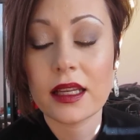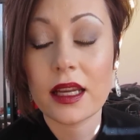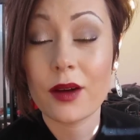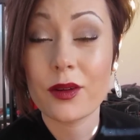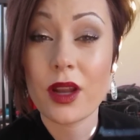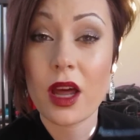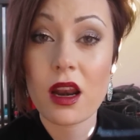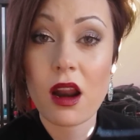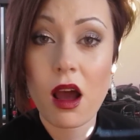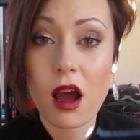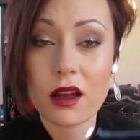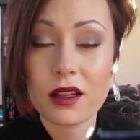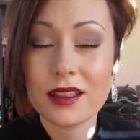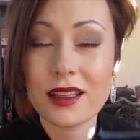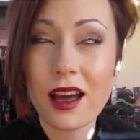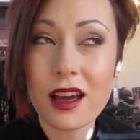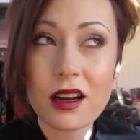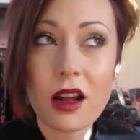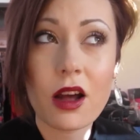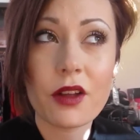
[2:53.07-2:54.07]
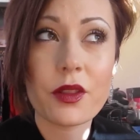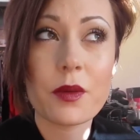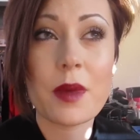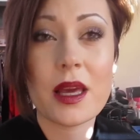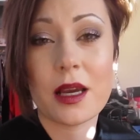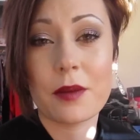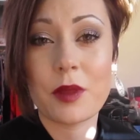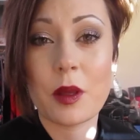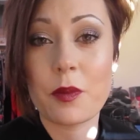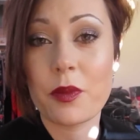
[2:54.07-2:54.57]
Now, not all the
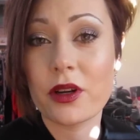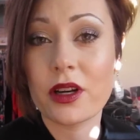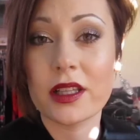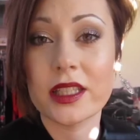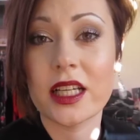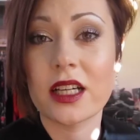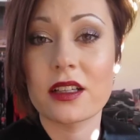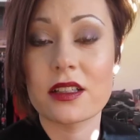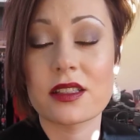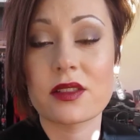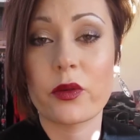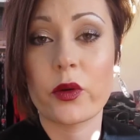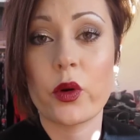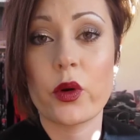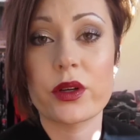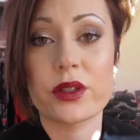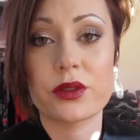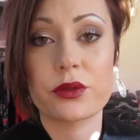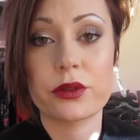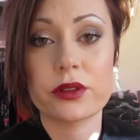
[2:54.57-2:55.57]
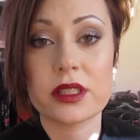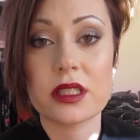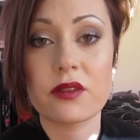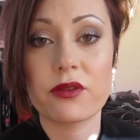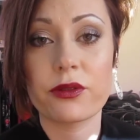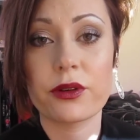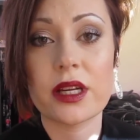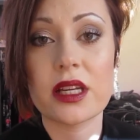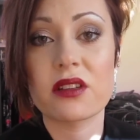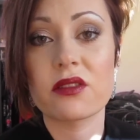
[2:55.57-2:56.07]
makeup they put on there is of course
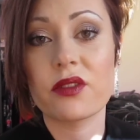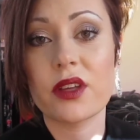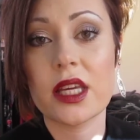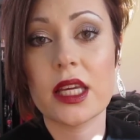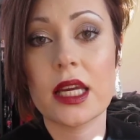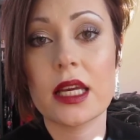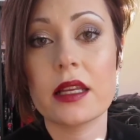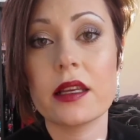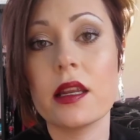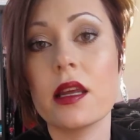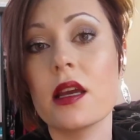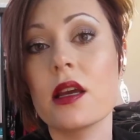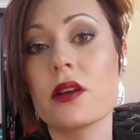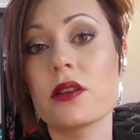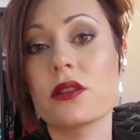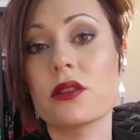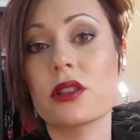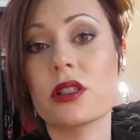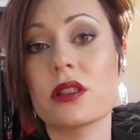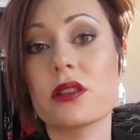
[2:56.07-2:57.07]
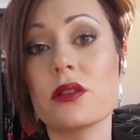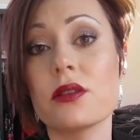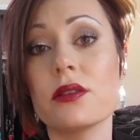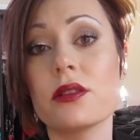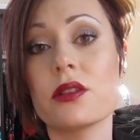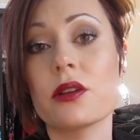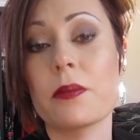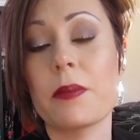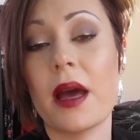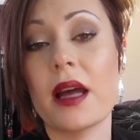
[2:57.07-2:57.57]
cruelty-free and vegan, so just
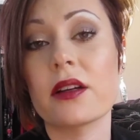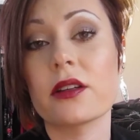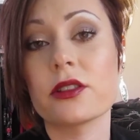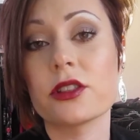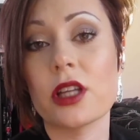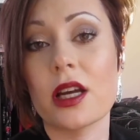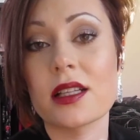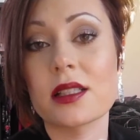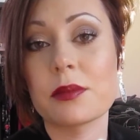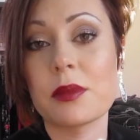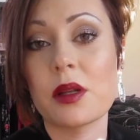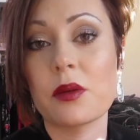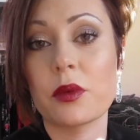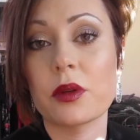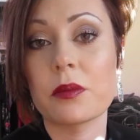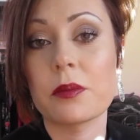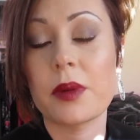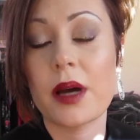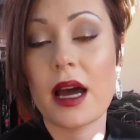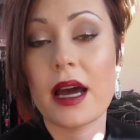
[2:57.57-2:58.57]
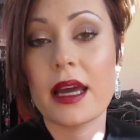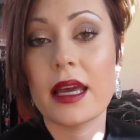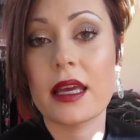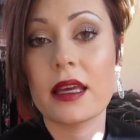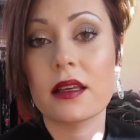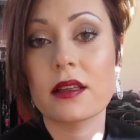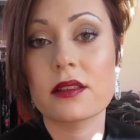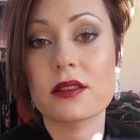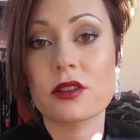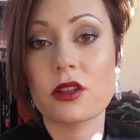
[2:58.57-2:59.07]
use your better judgment when
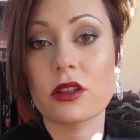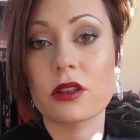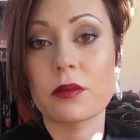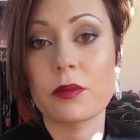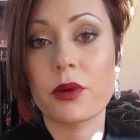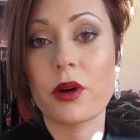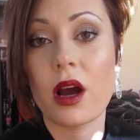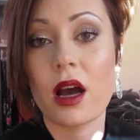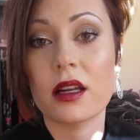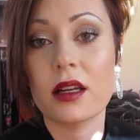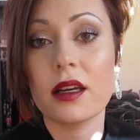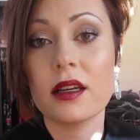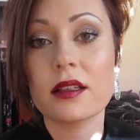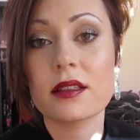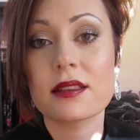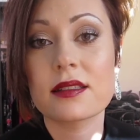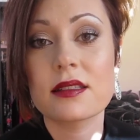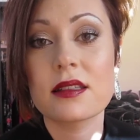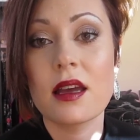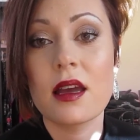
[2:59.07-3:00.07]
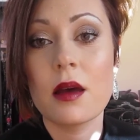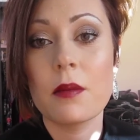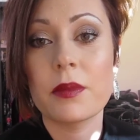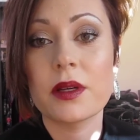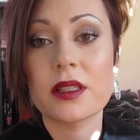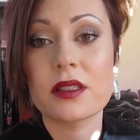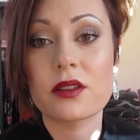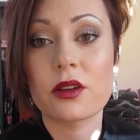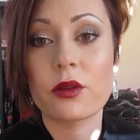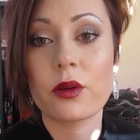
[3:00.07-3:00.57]
buying certain products,
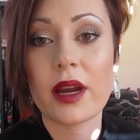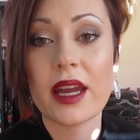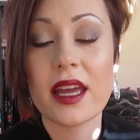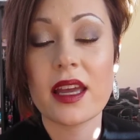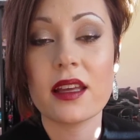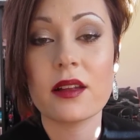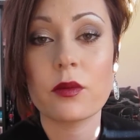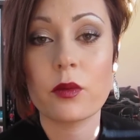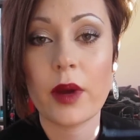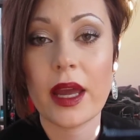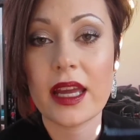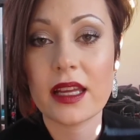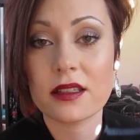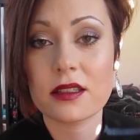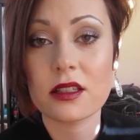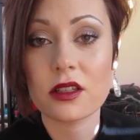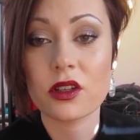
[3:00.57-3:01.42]
but it's a great way to